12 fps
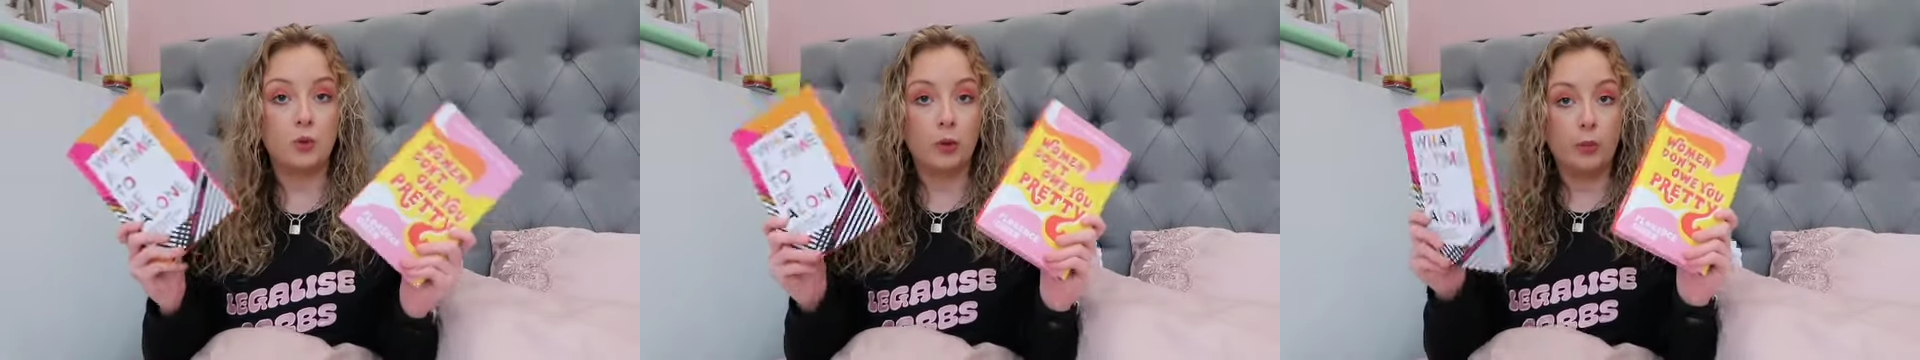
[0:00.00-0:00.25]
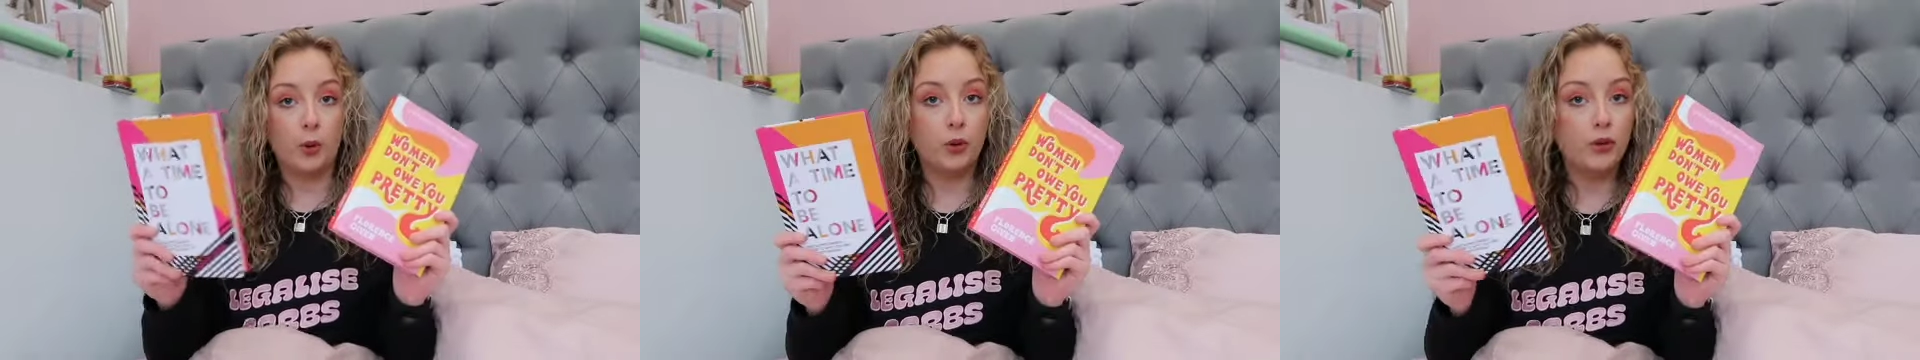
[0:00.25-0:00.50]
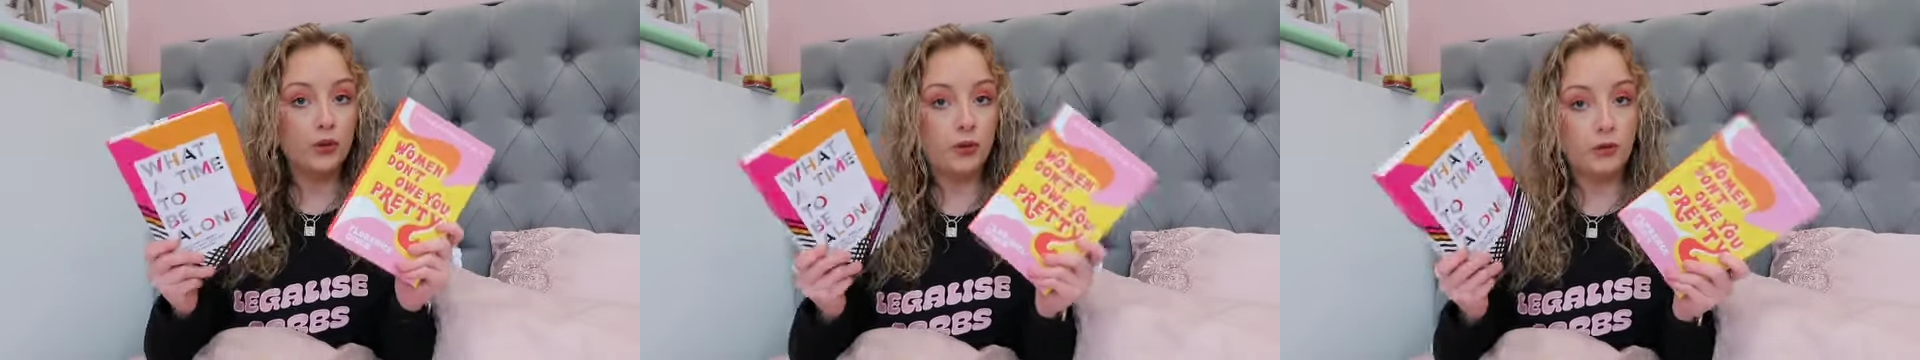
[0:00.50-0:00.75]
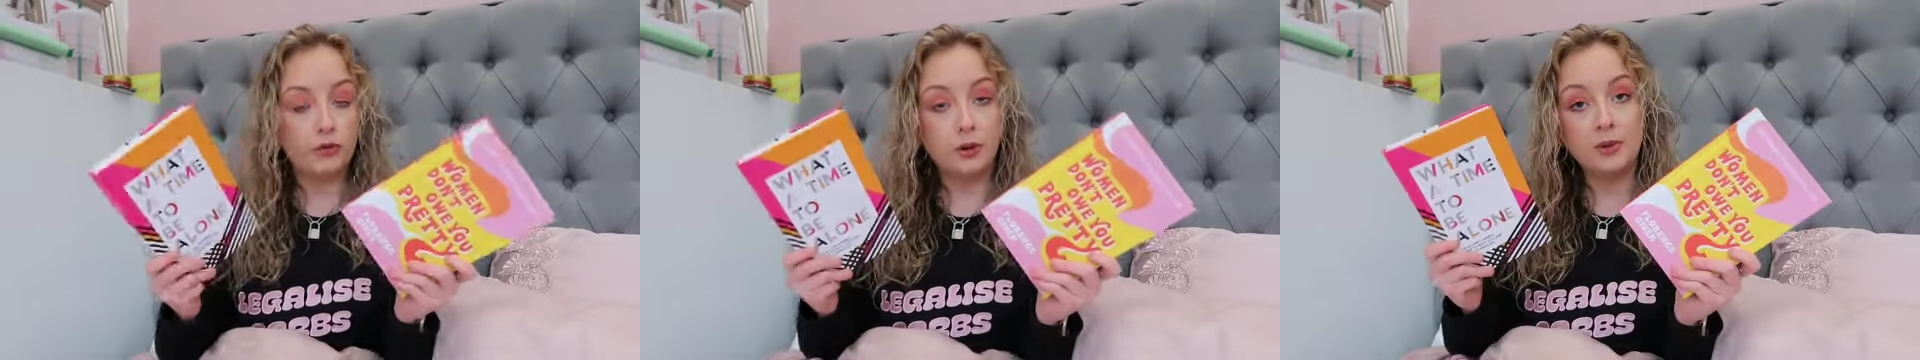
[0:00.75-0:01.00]
were
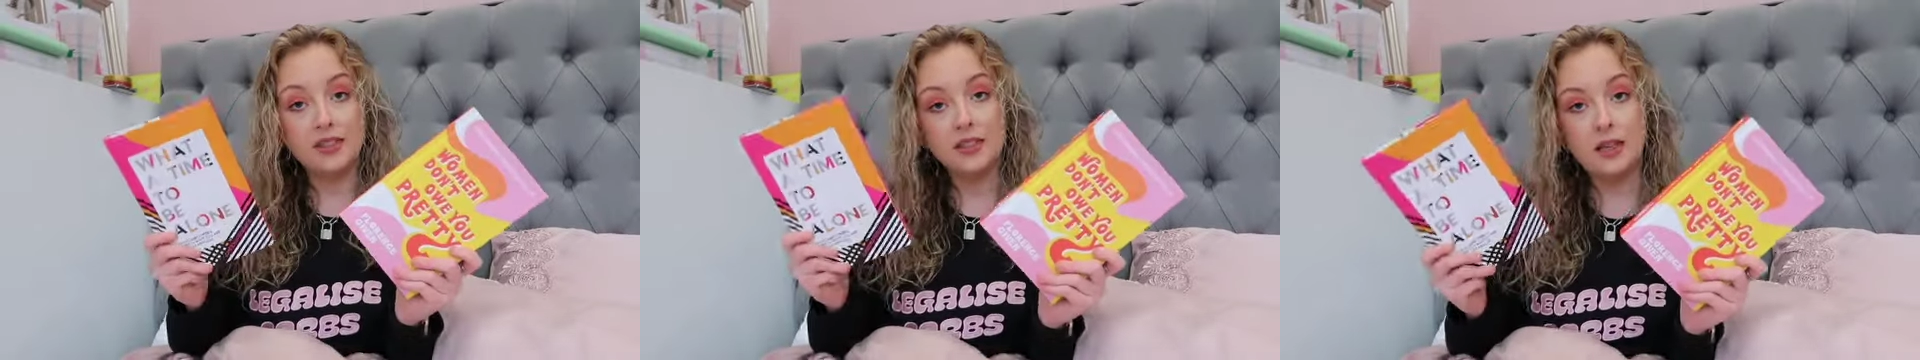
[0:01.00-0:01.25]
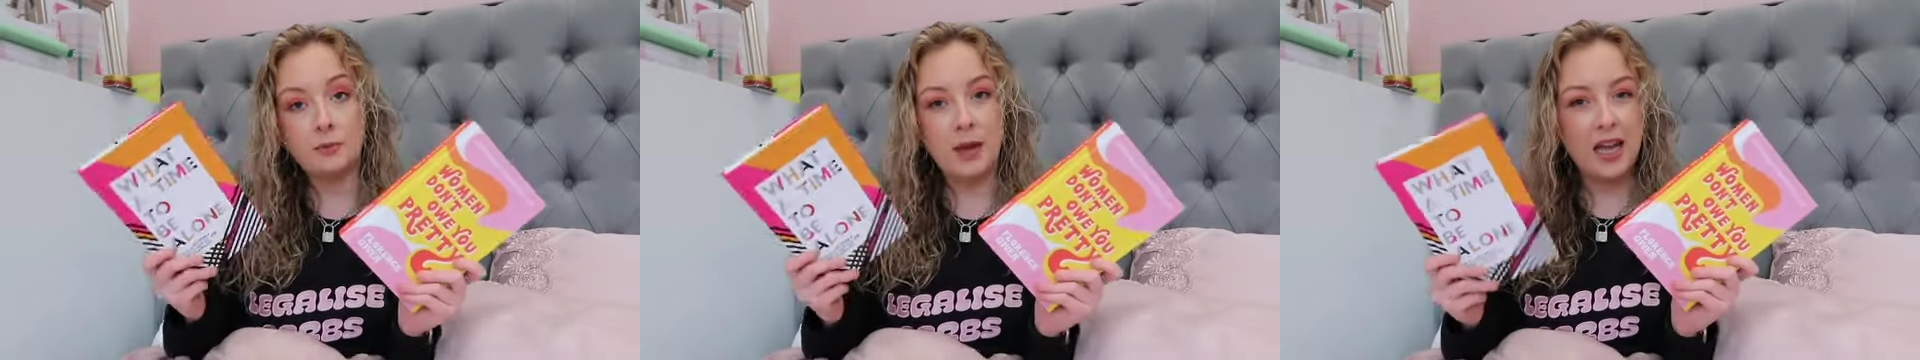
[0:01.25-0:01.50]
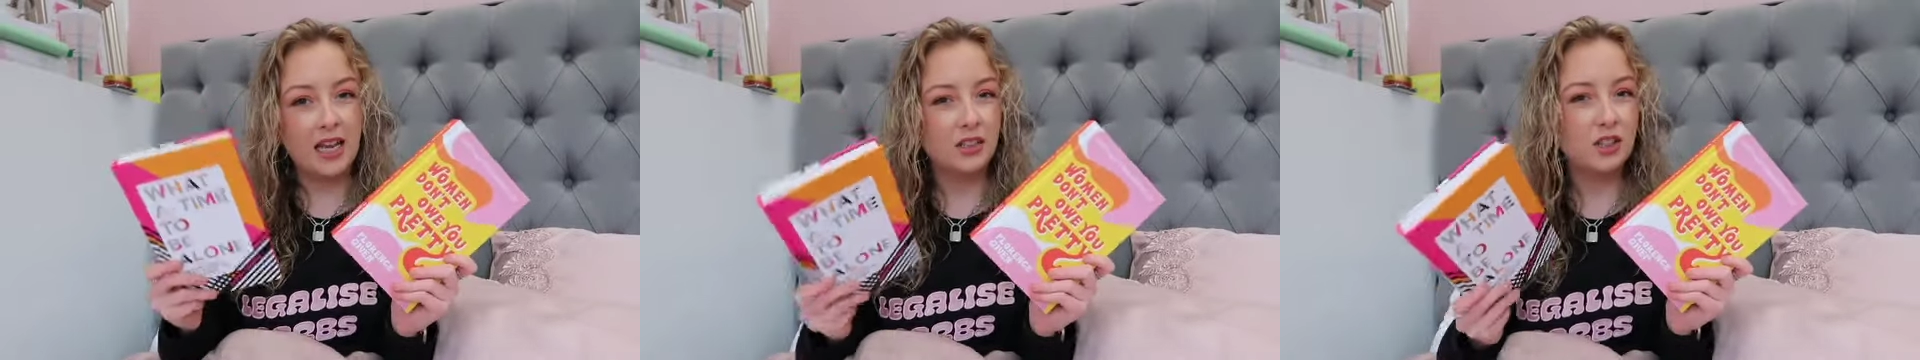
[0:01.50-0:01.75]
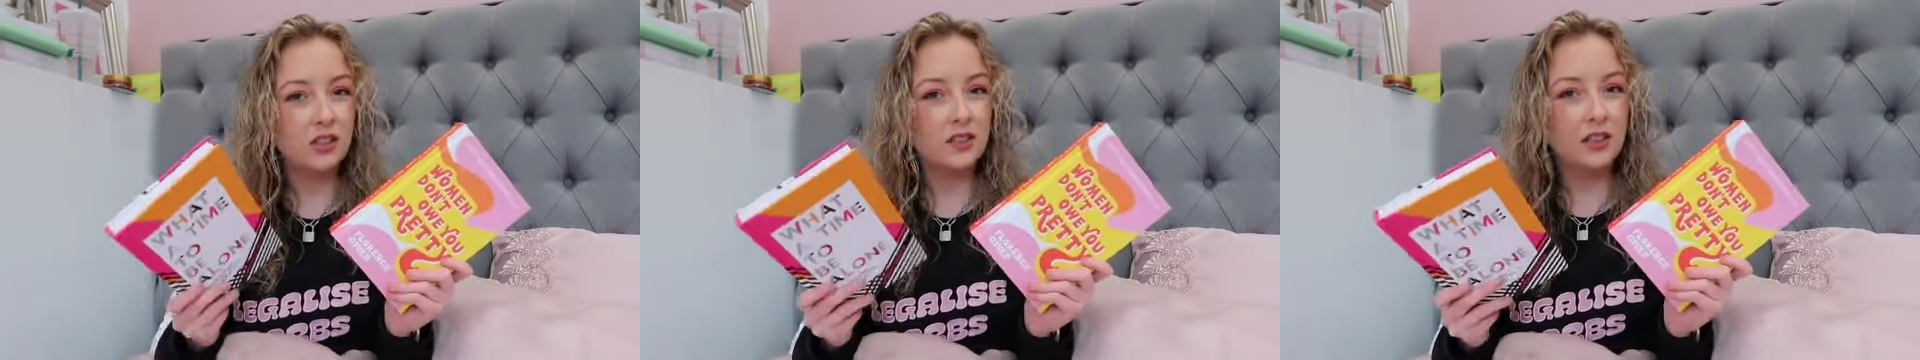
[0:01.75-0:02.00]
both from the same
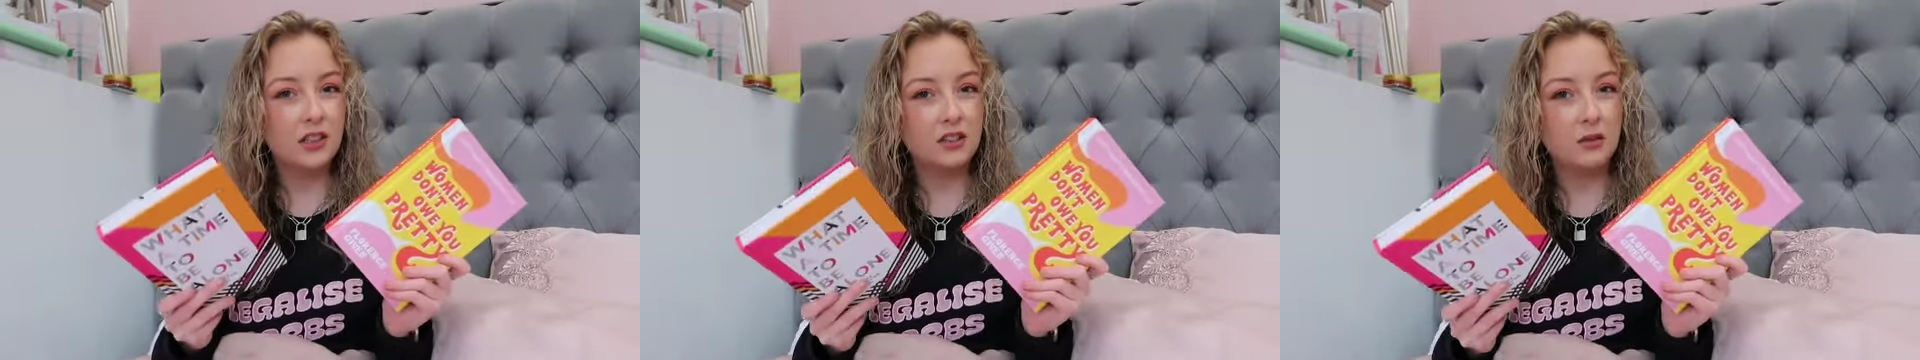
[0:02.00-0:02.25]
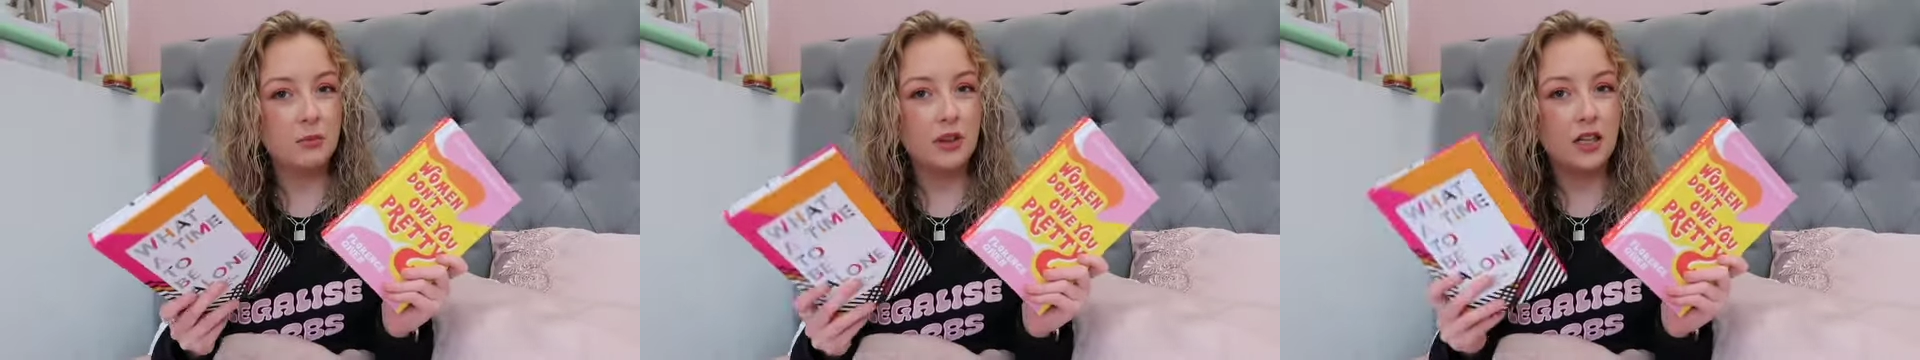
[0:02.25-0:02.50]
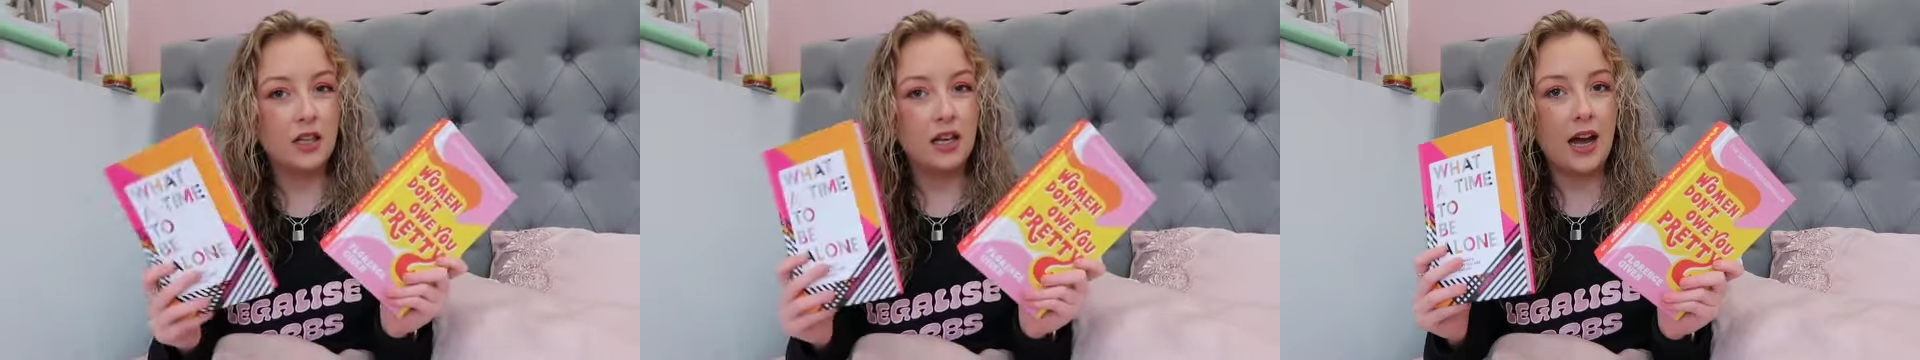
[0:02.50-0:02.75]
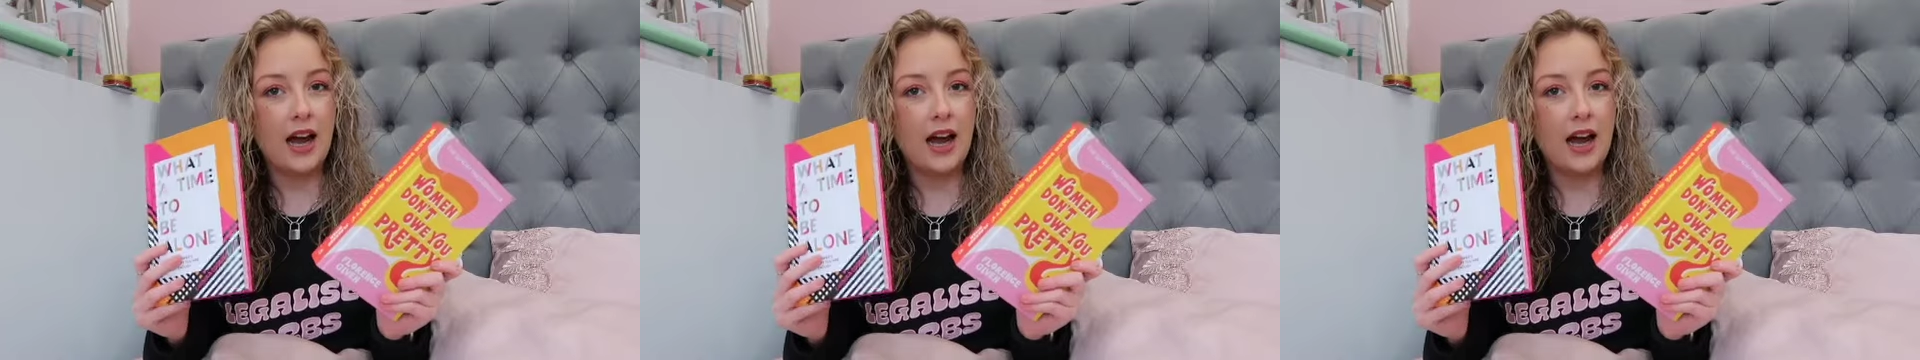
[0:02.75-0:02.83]
agency or something,